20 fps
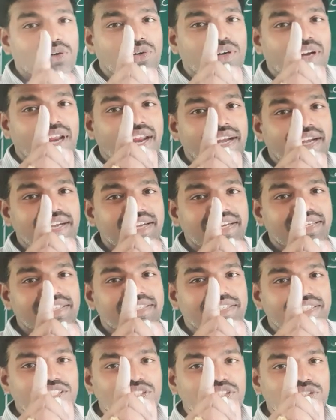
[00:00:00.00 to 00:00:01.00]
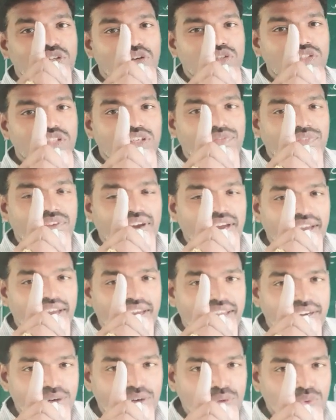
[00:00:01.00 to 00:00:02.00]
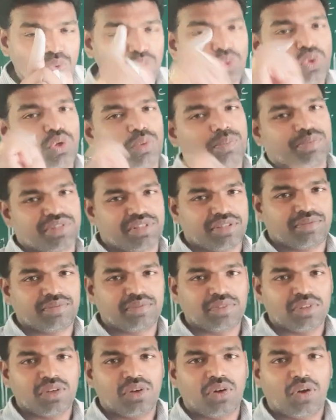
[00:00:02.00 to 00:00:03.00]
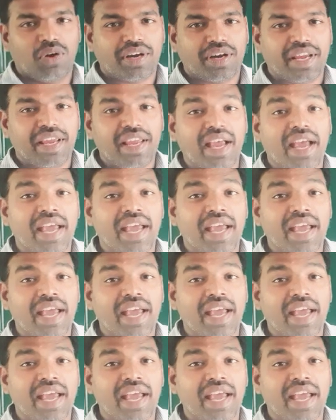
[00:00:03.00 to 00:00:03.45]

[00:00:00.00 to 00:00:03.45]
to 96,500 coulombs, okay.